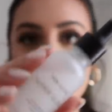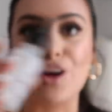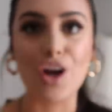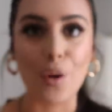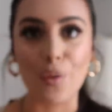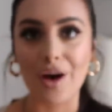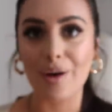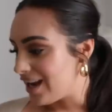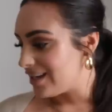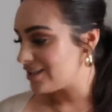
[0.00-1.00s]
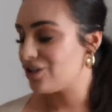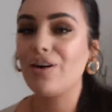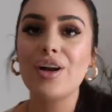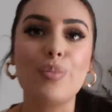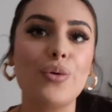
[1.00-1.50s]
of glow up and it's
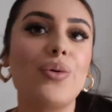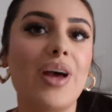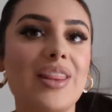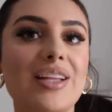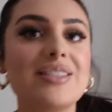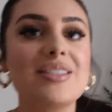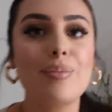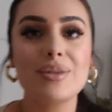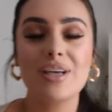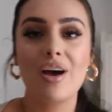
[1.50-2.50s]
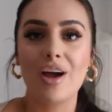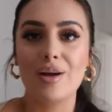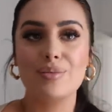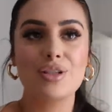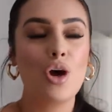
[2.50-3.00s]
incredible and then
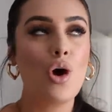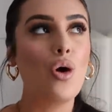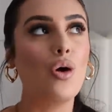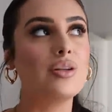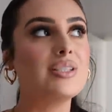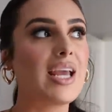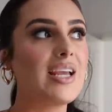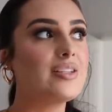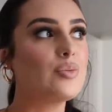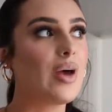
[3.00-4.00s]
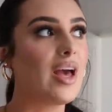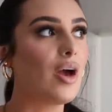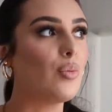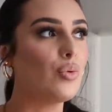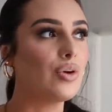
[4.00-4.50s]
sometimes on days where
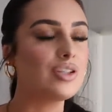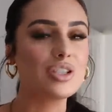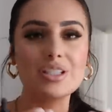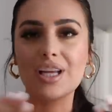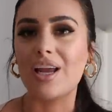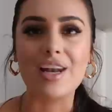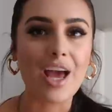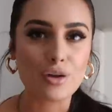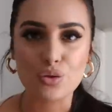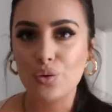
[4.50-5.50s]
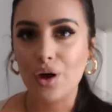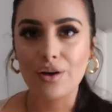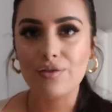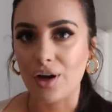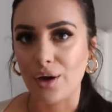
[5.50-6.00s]
I want just a natural
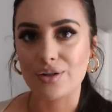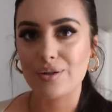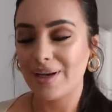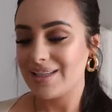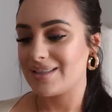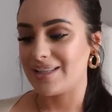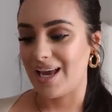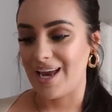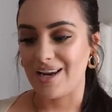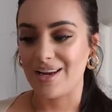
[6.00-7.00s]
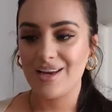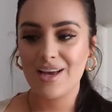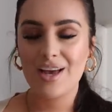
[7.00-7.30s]
kind of glow to my skin